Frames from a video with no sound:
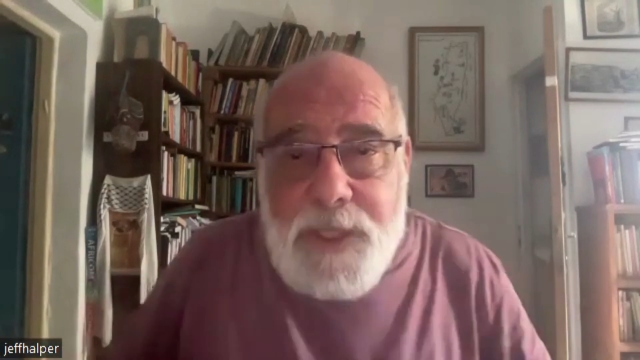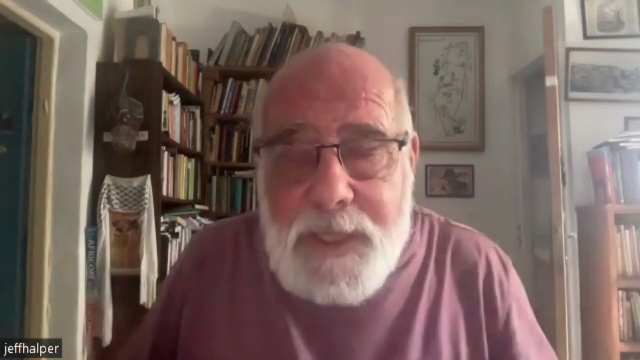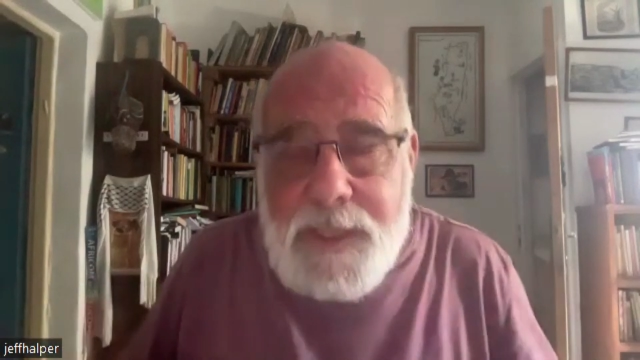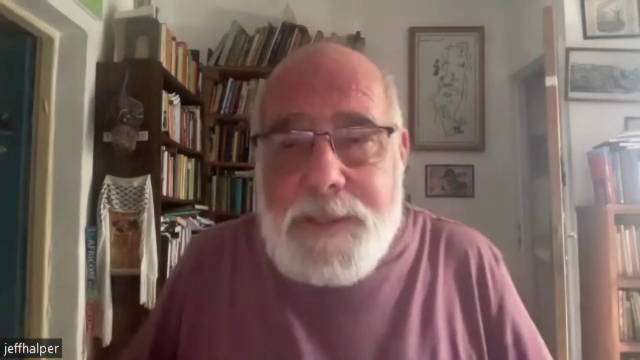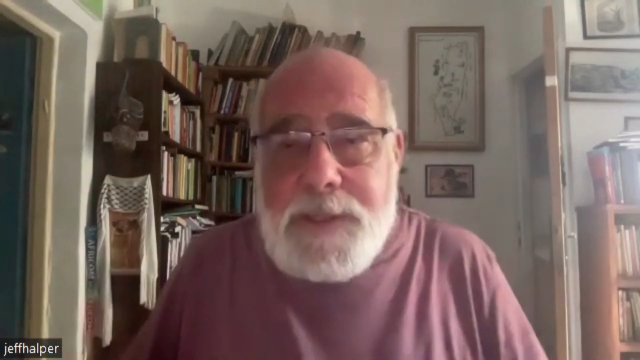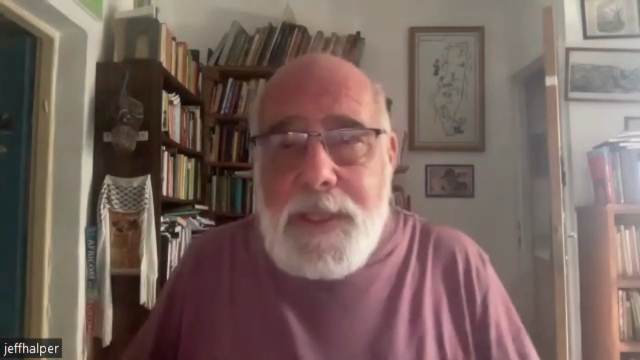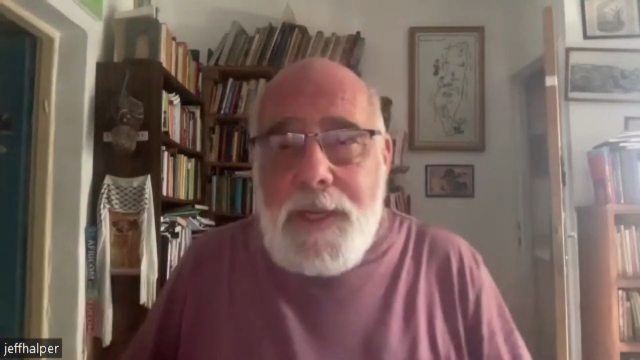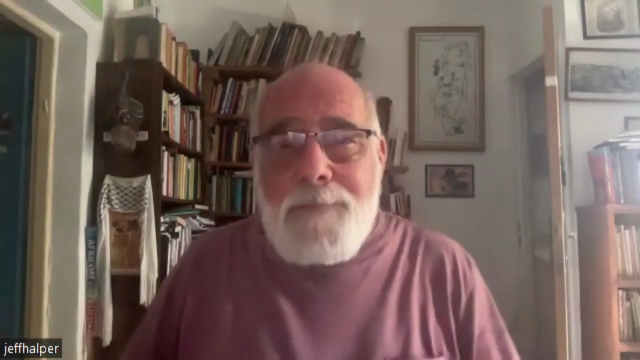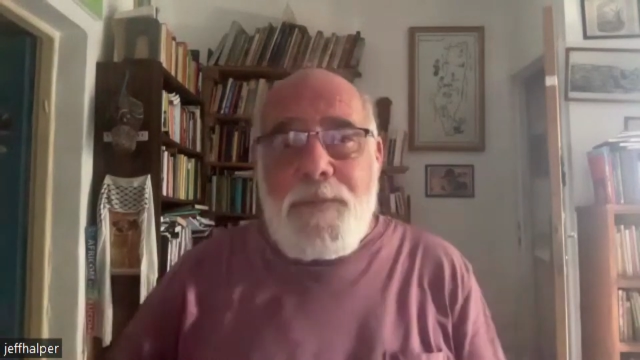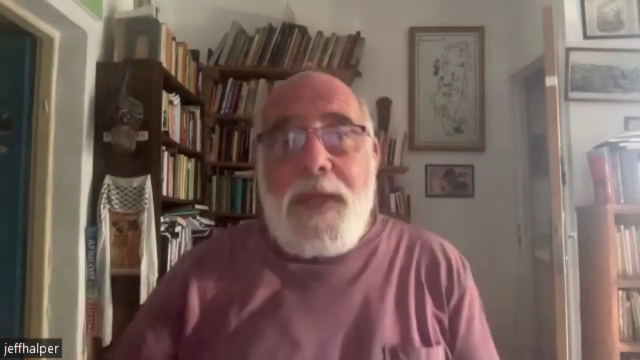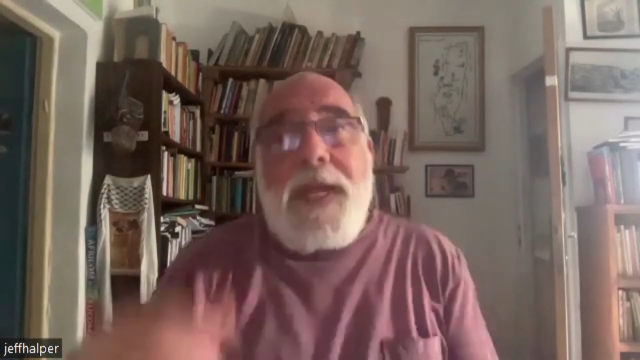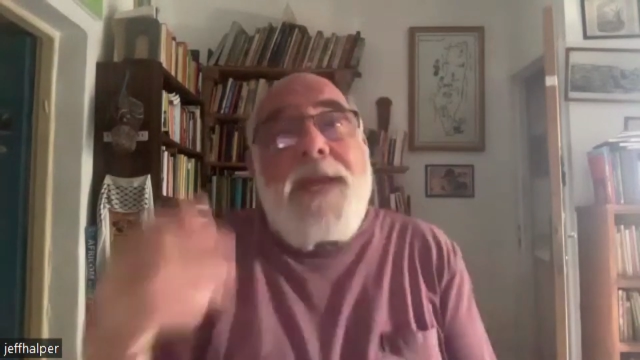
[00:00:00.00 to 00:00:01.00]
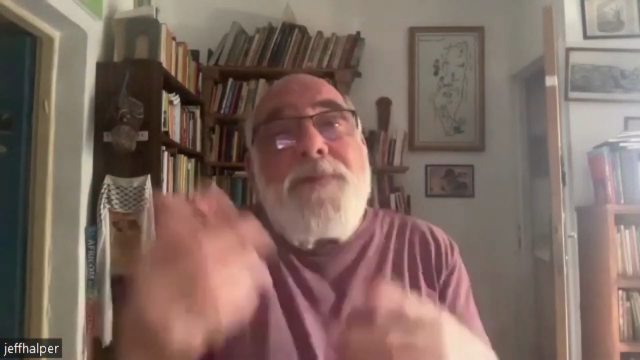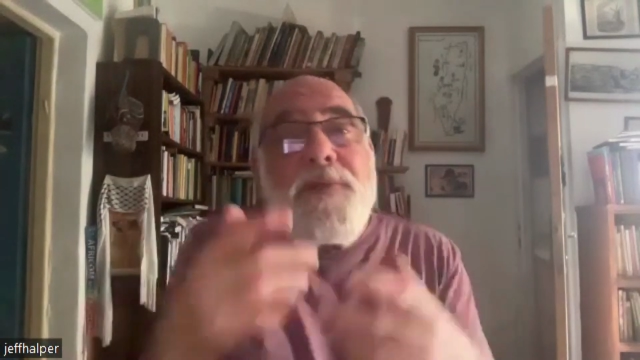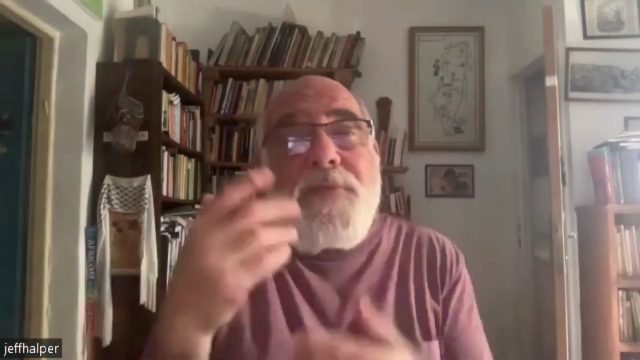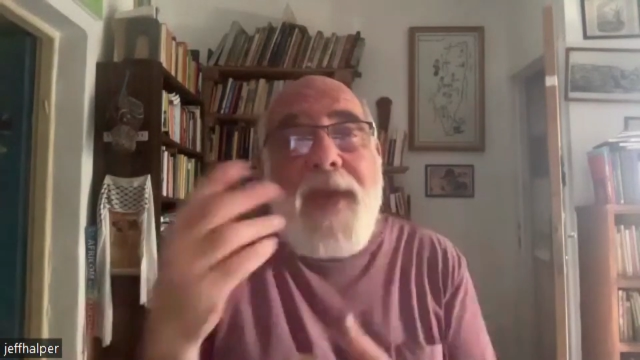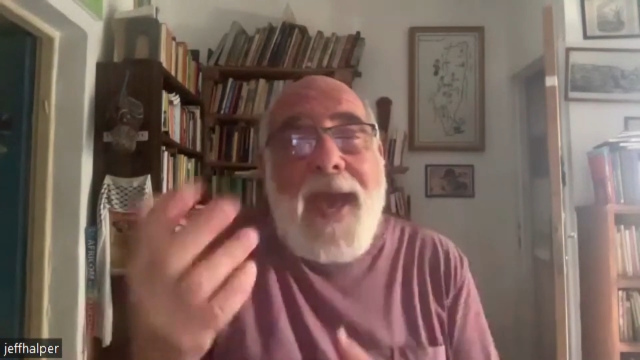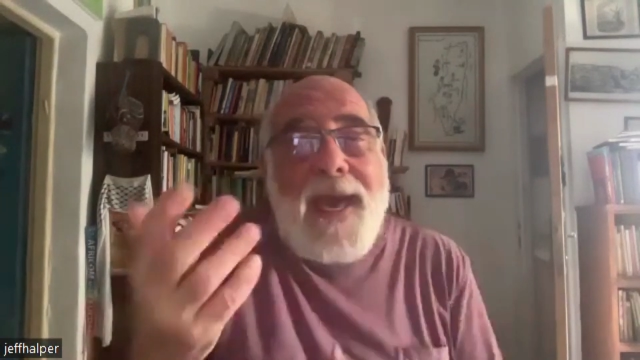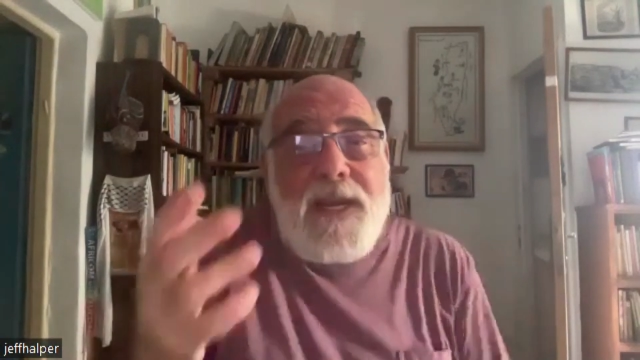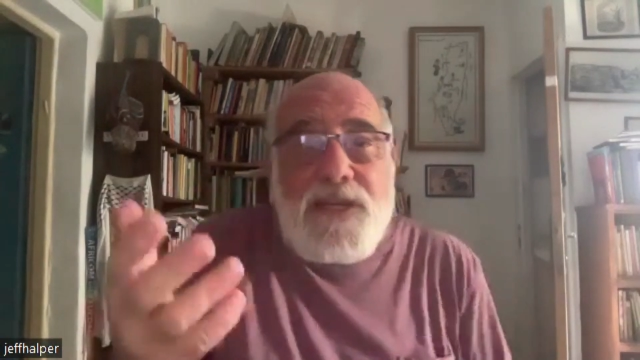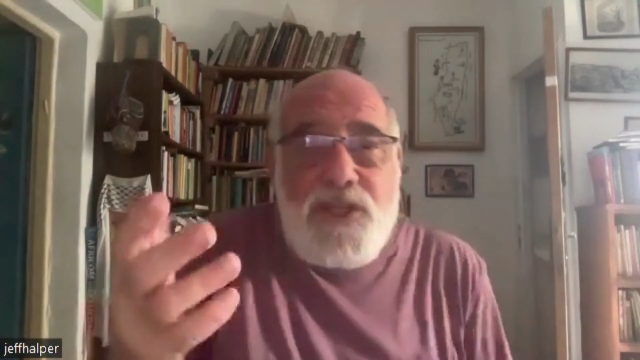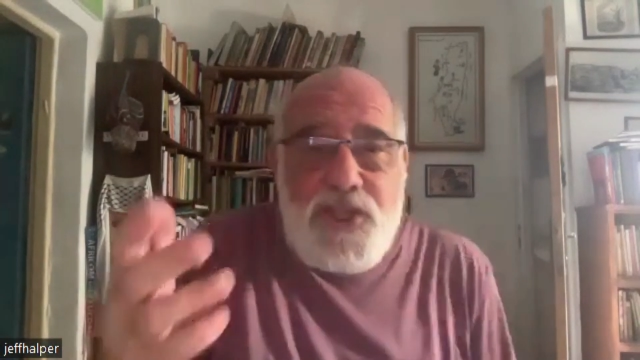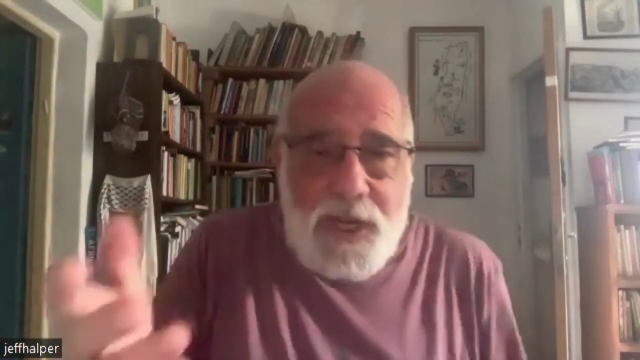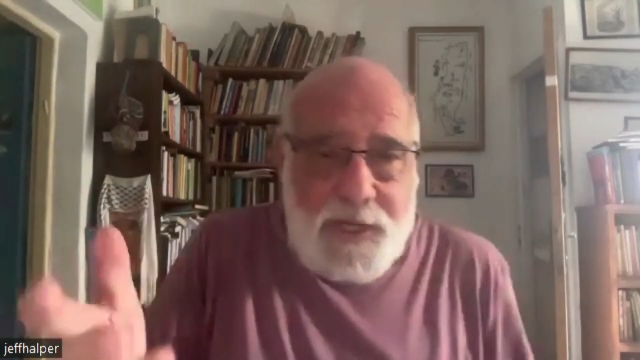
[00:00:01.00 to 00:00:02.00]
things that even that
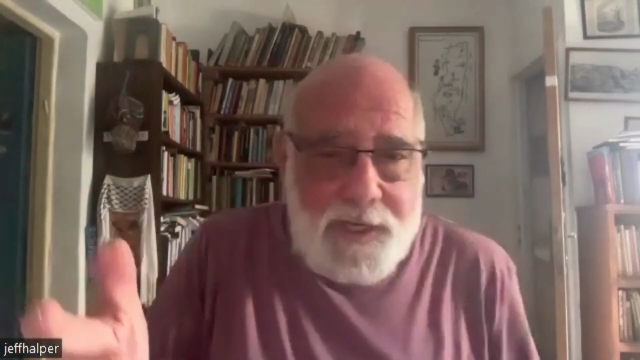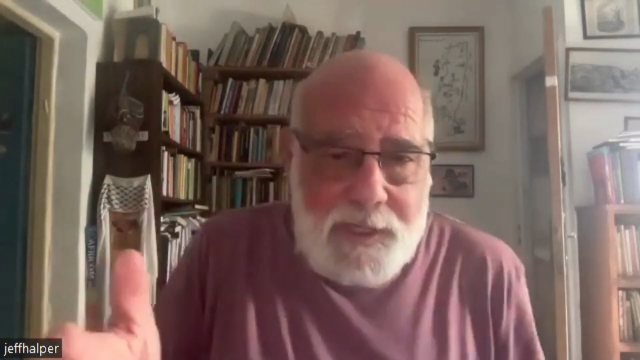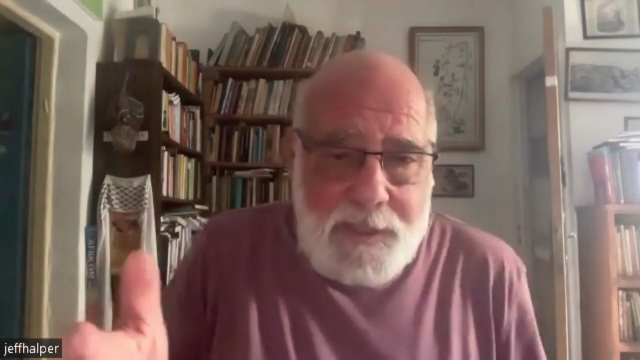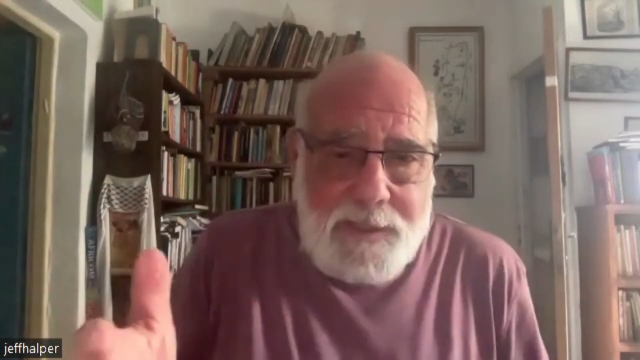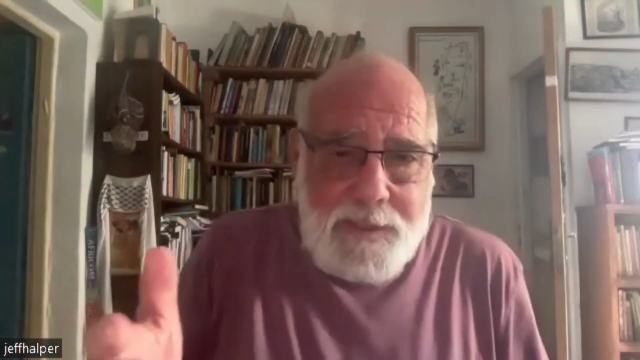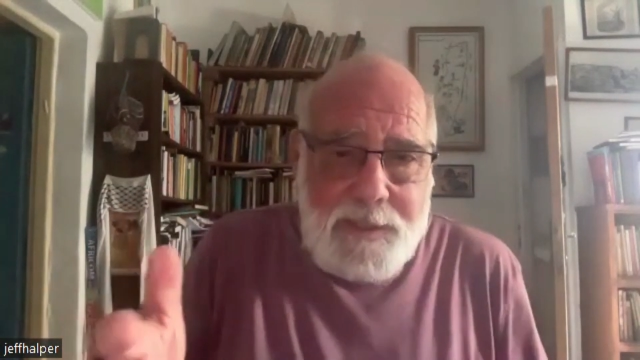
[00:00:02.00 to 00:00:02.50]
agenda